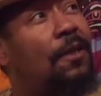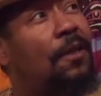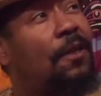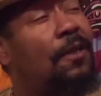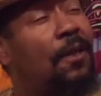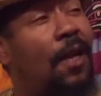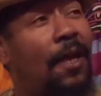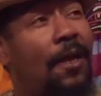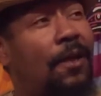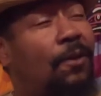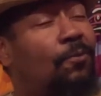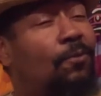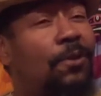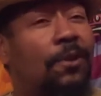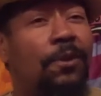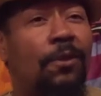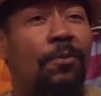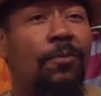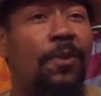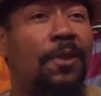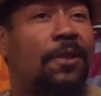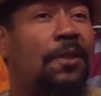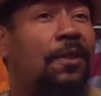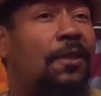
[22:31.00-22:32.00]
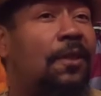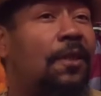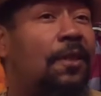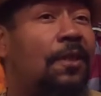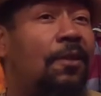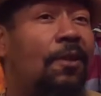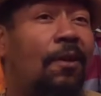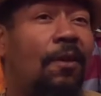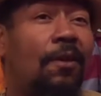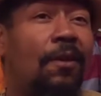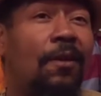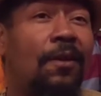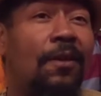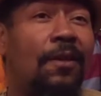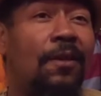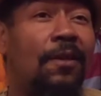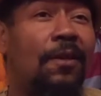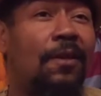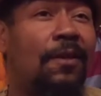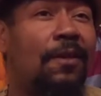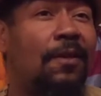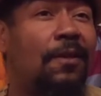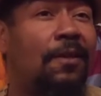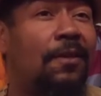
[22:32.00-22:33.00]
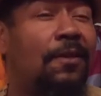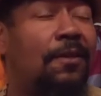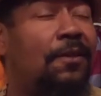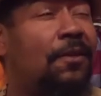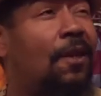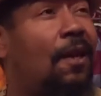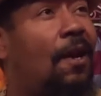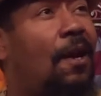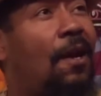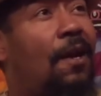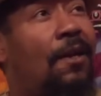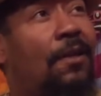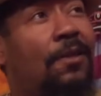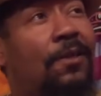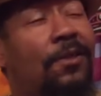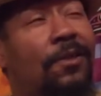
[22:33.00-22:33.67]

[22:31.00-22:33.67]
like it was so much shit talking. John